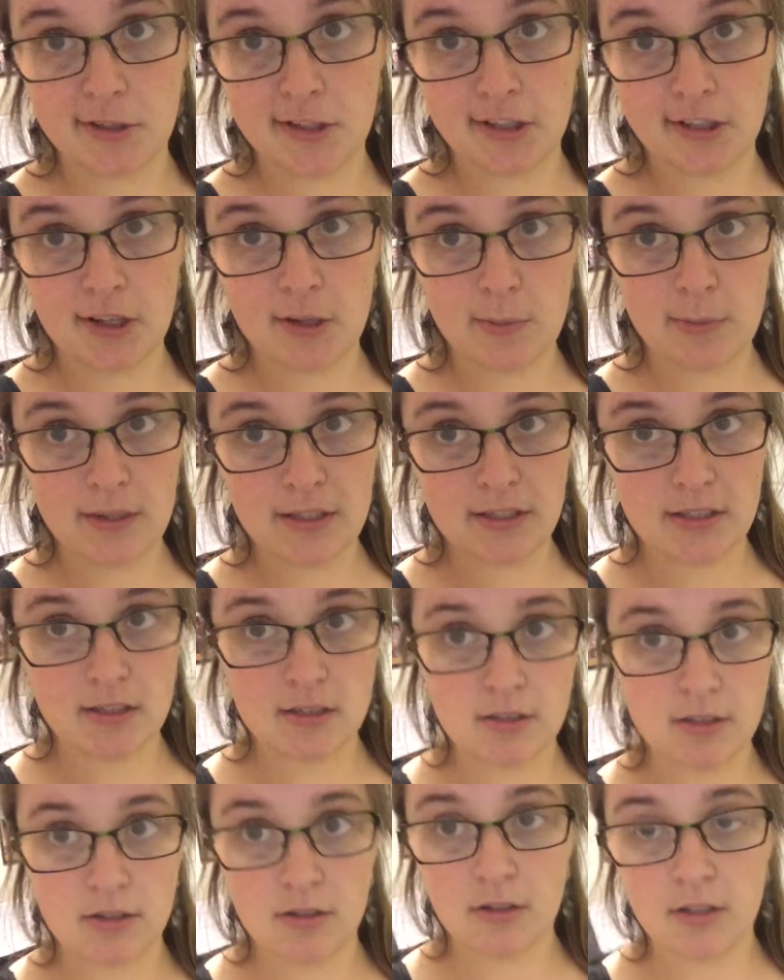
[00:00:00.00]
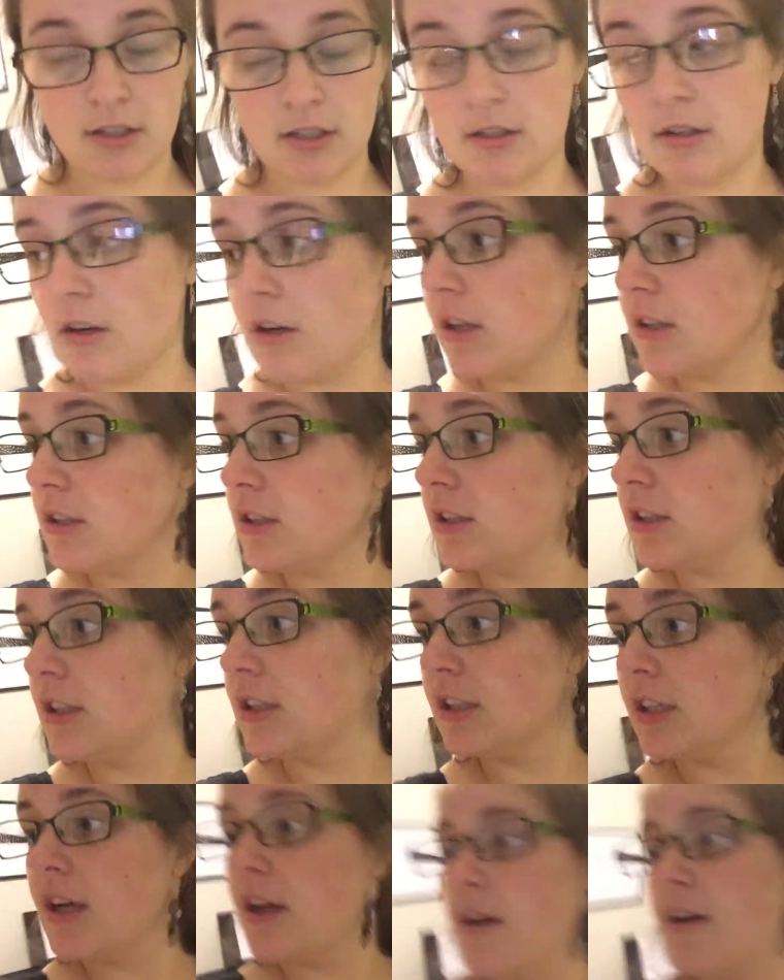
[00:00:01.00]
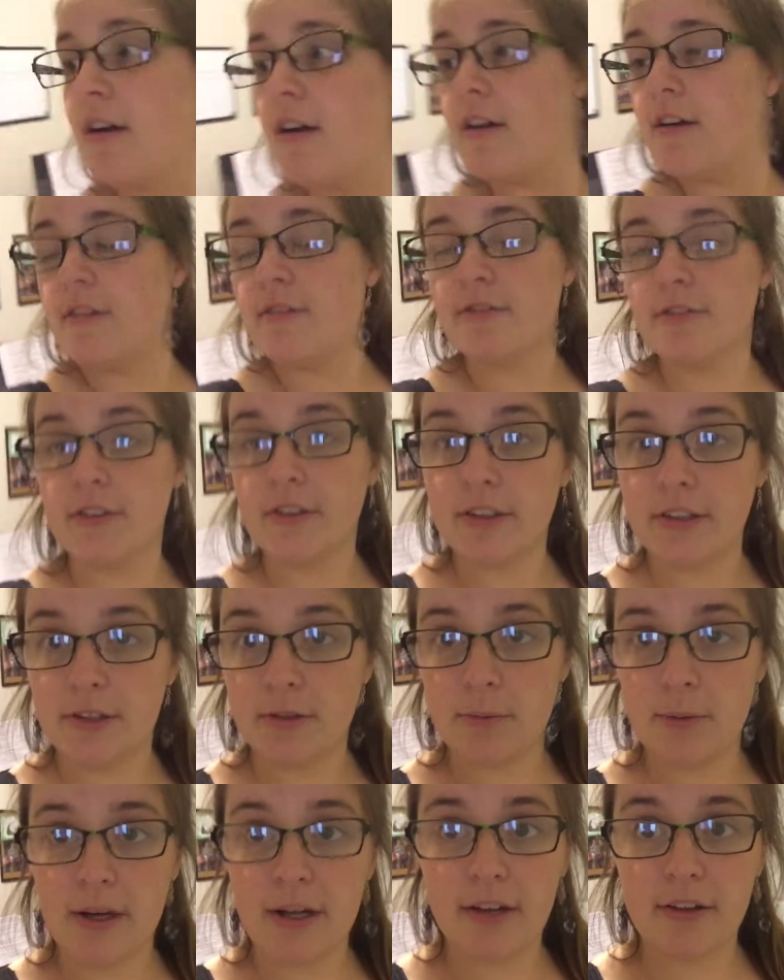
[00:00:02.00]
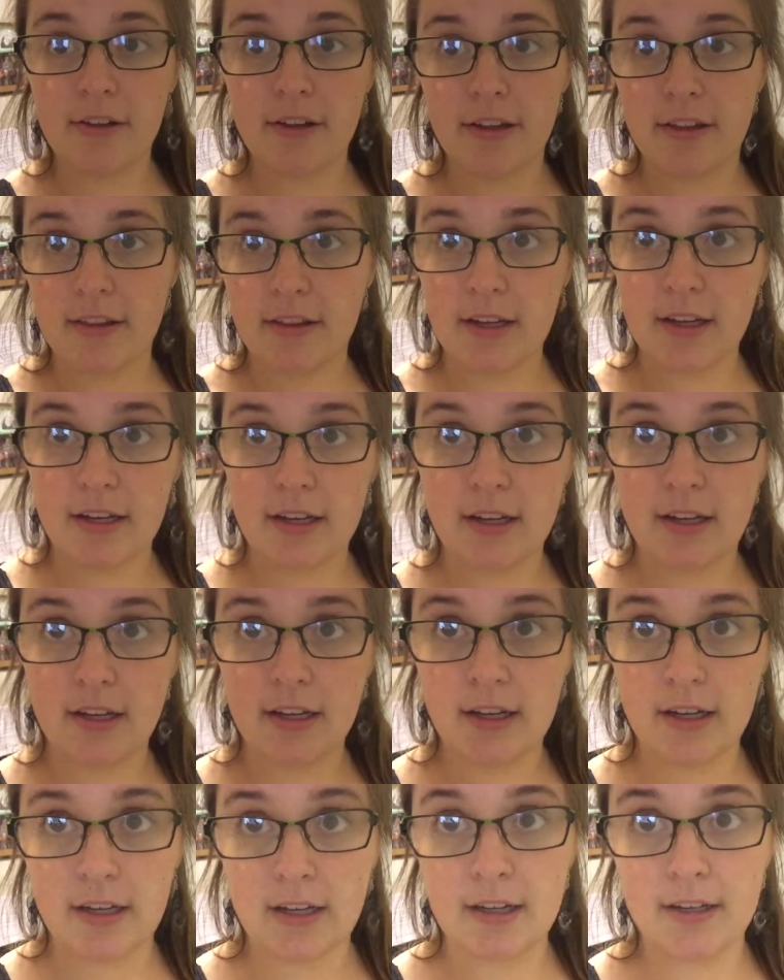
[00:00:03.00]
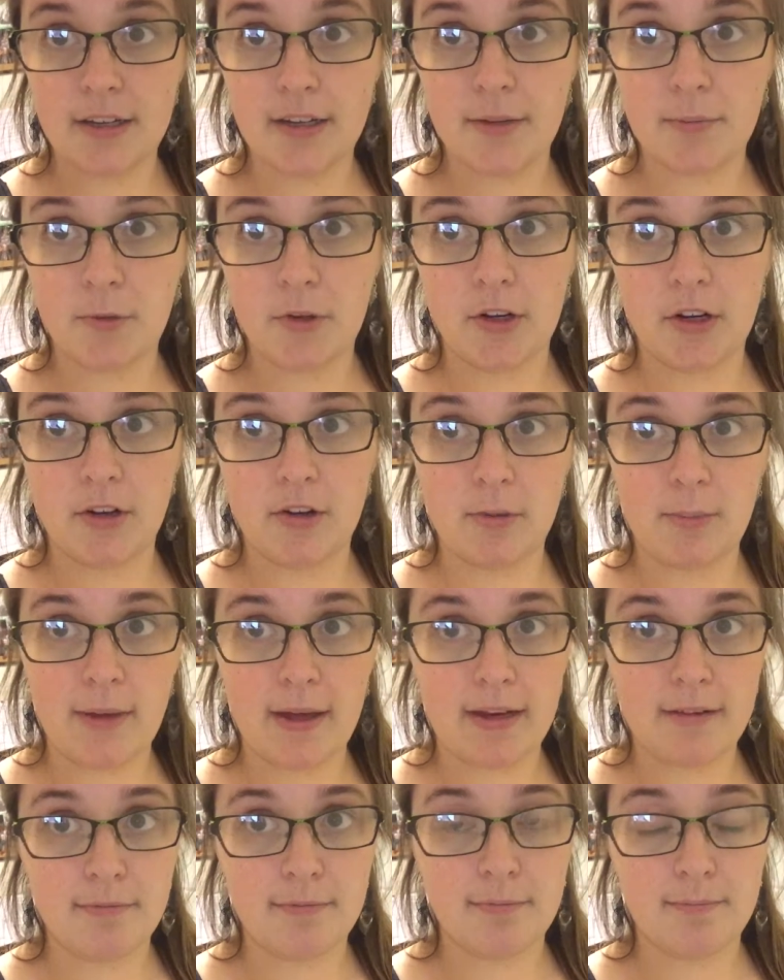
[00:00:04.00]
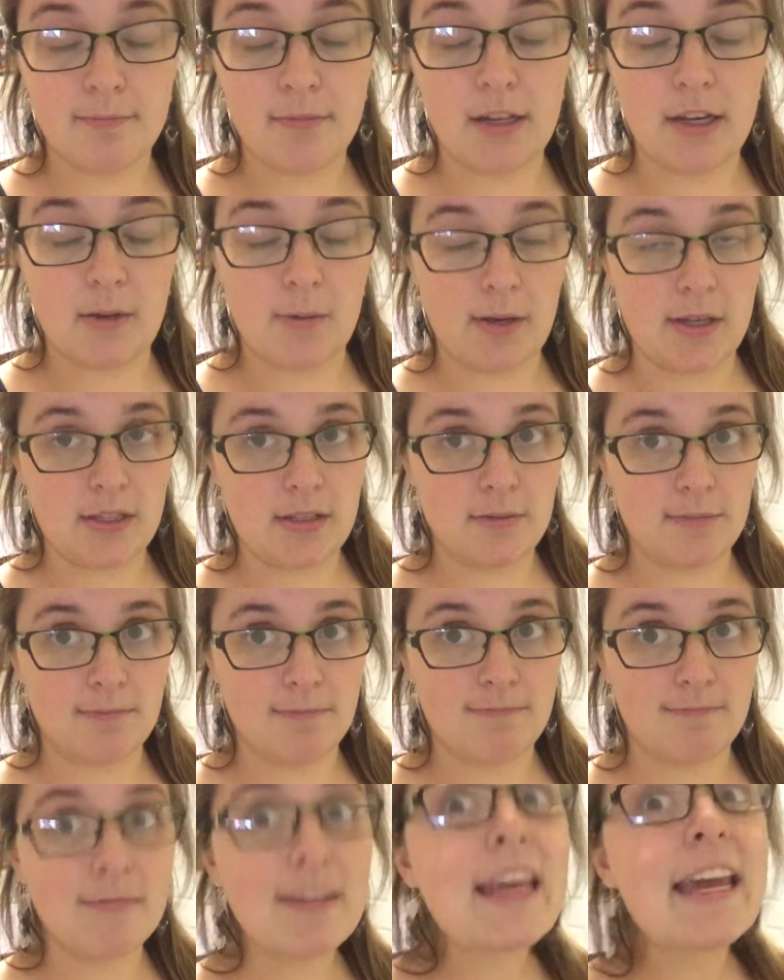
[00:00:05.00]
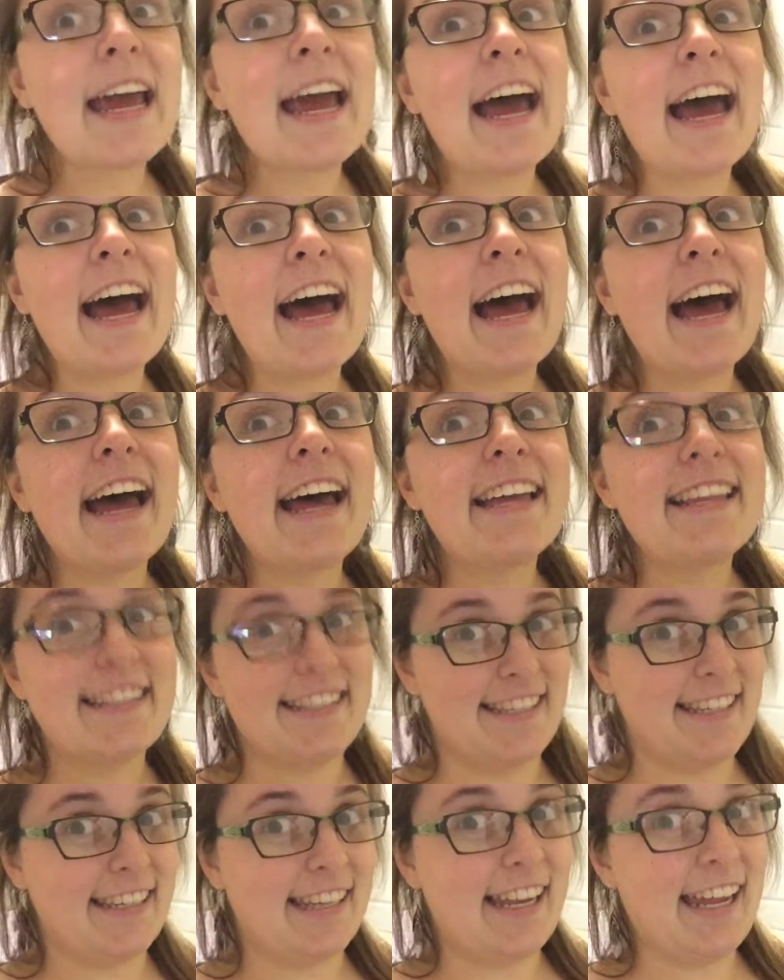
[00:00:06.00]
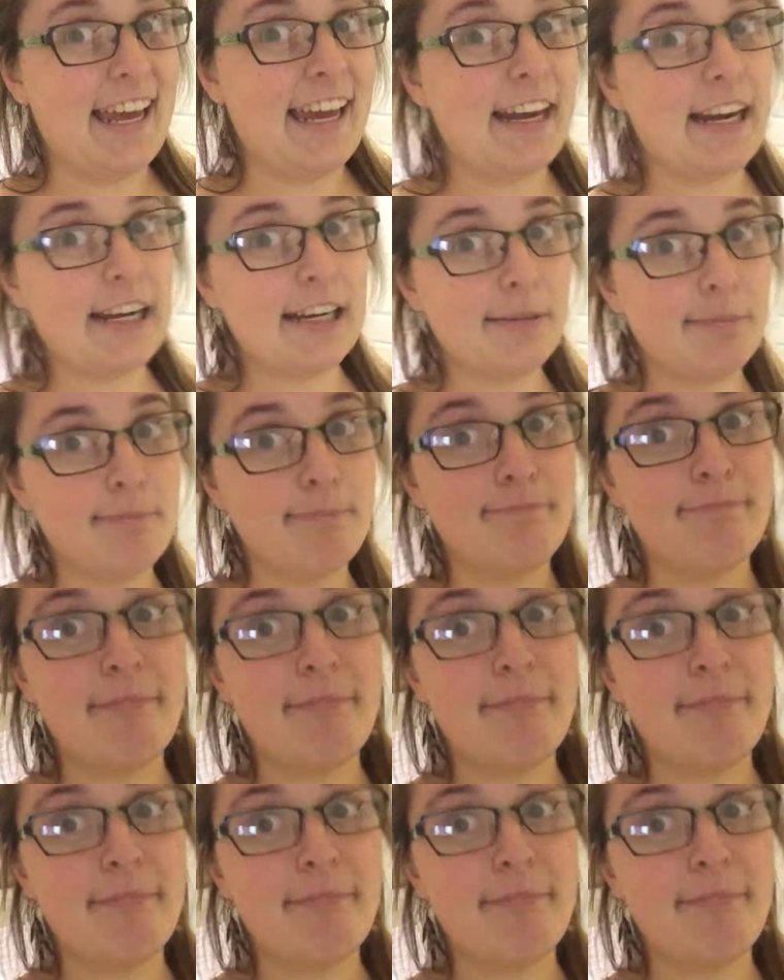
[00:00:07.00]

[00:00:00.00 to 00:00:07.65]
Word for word: going to call my sister and talk to her for a little while and then I'm going to go to bed anyways see you later